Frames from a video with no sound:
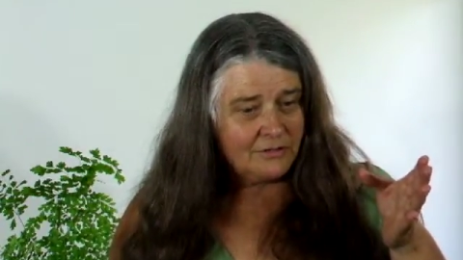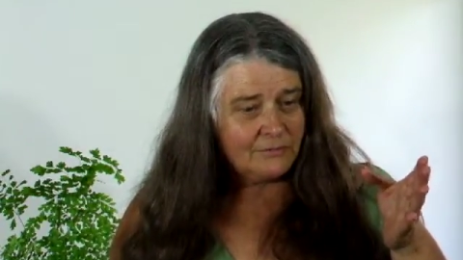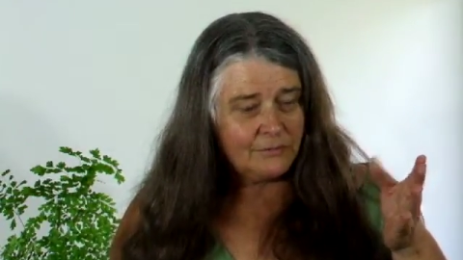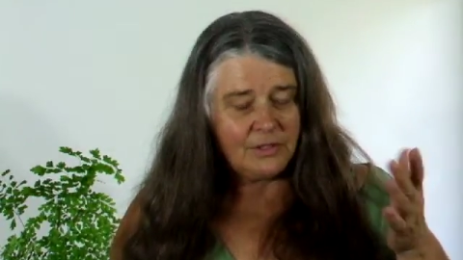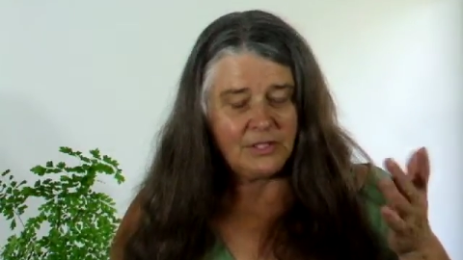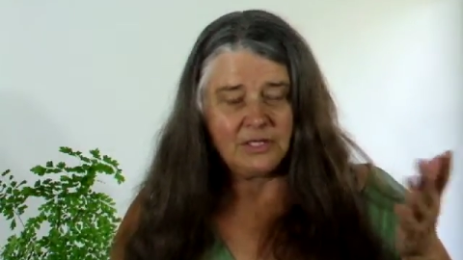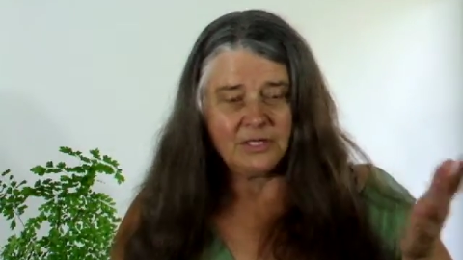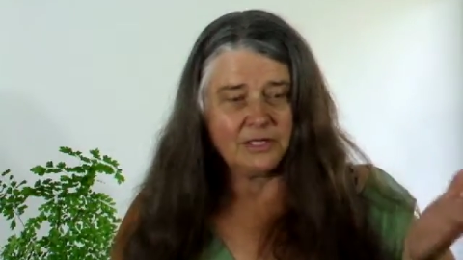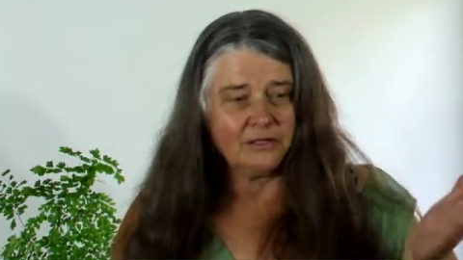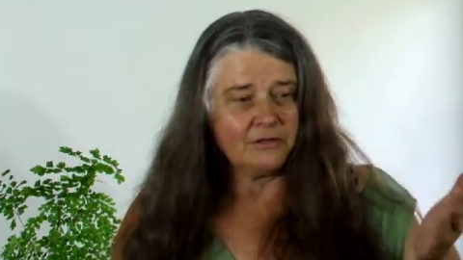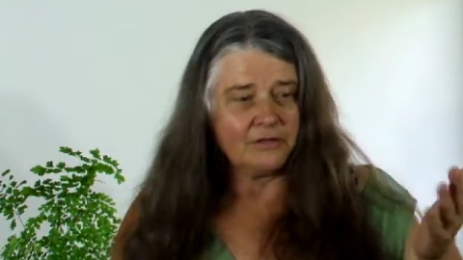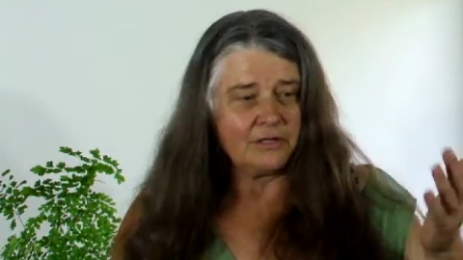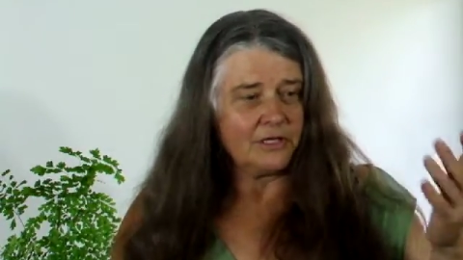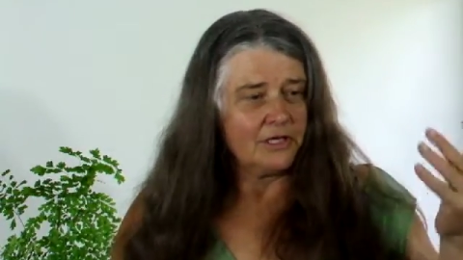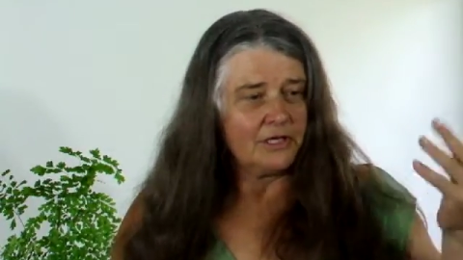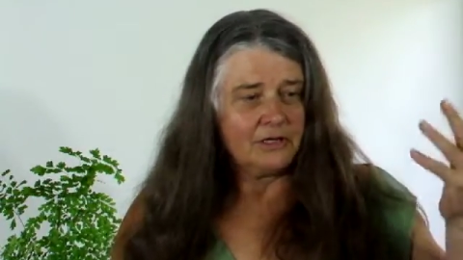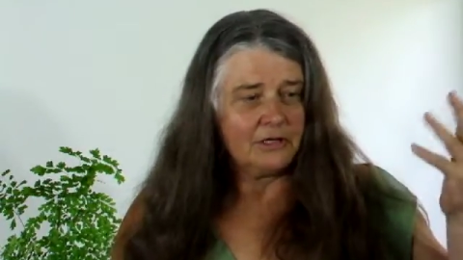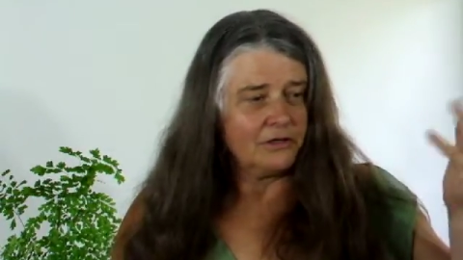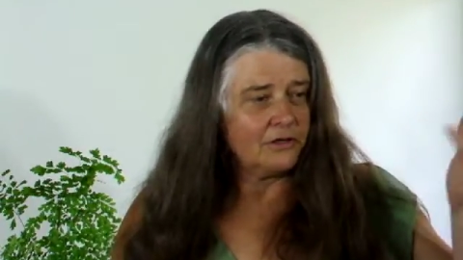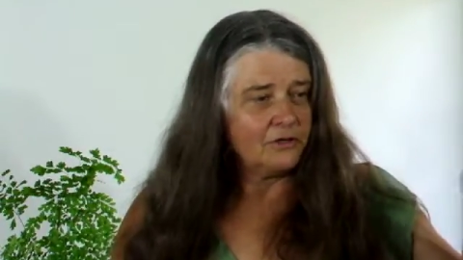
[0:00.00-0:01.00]
been here
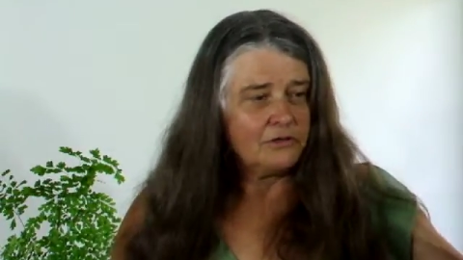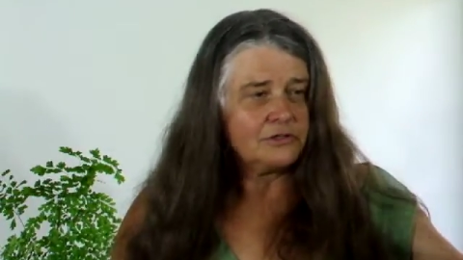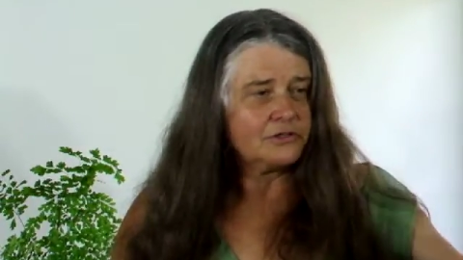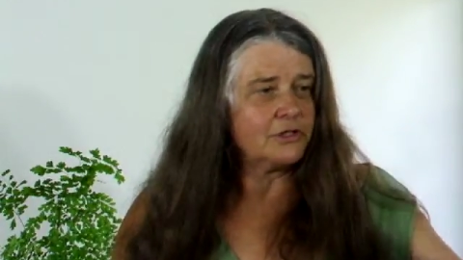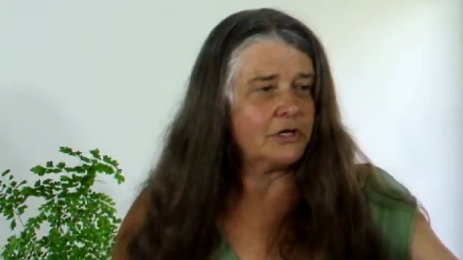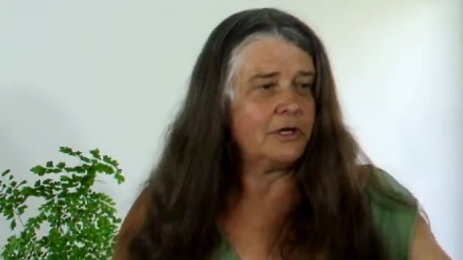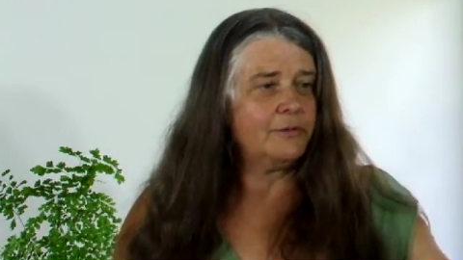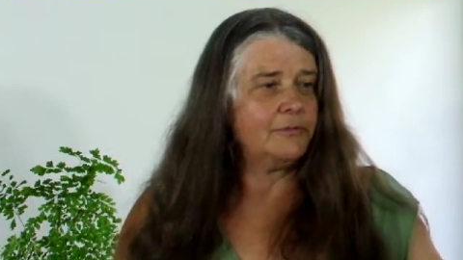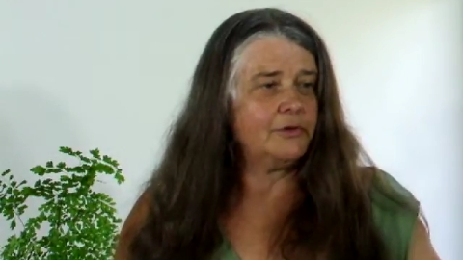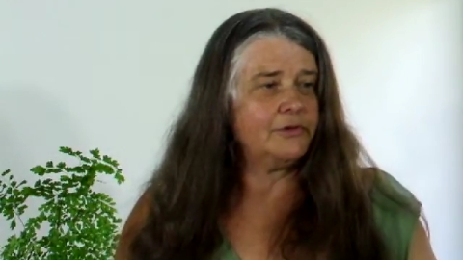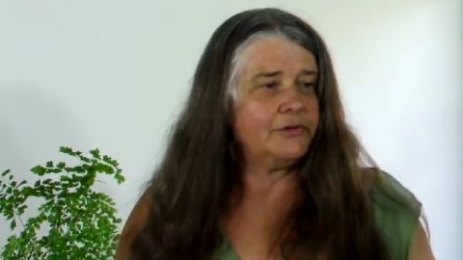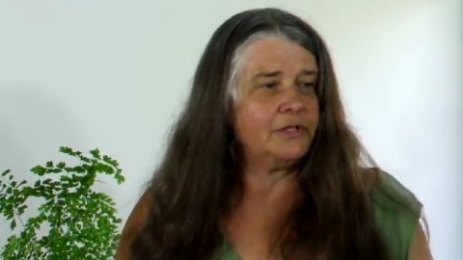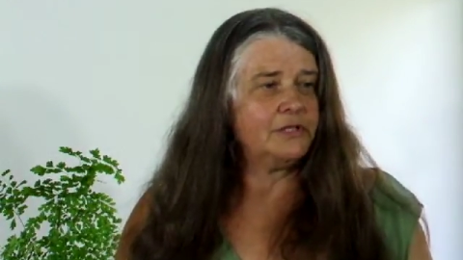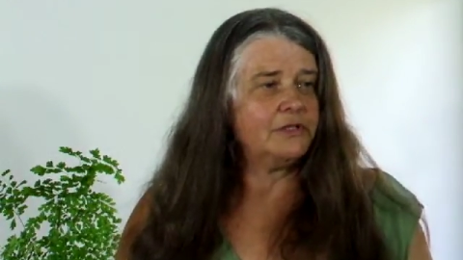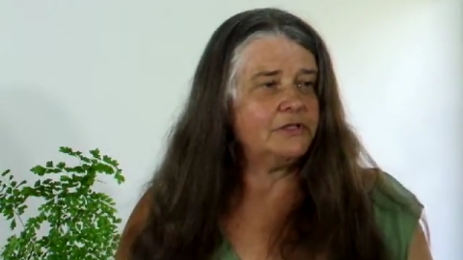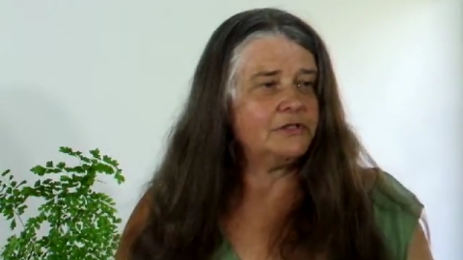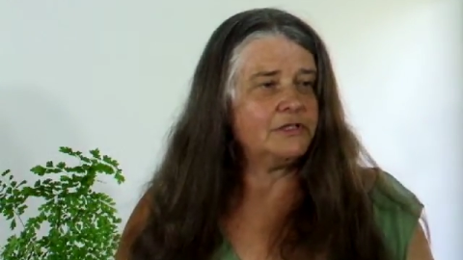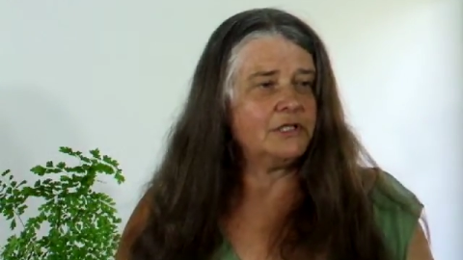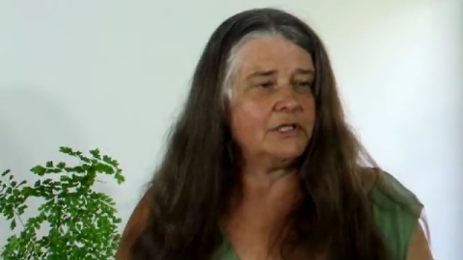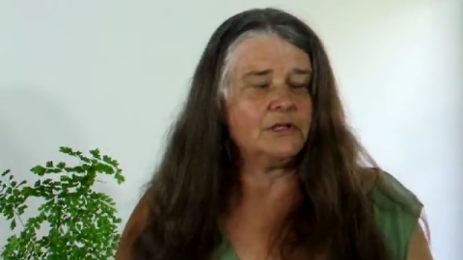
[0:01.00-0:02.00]
a long time on the
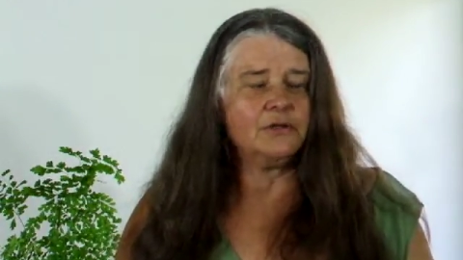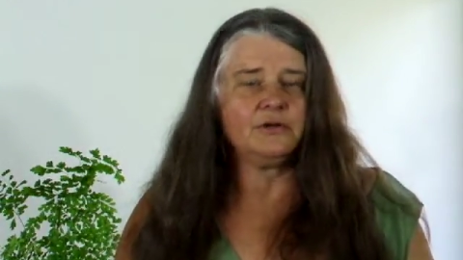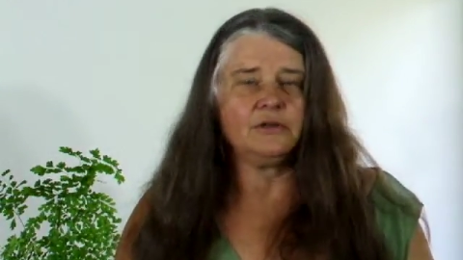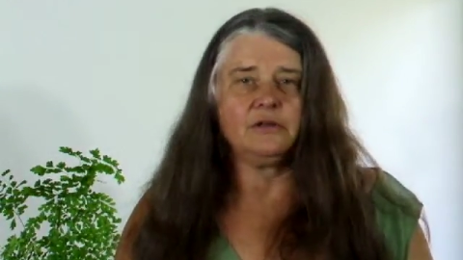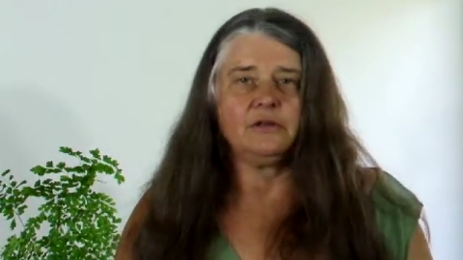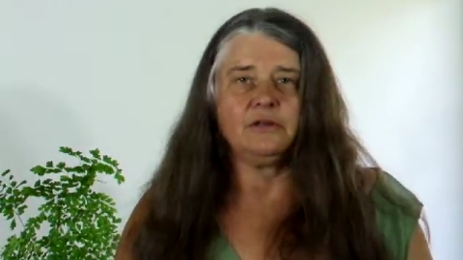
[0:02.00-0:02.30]
internet,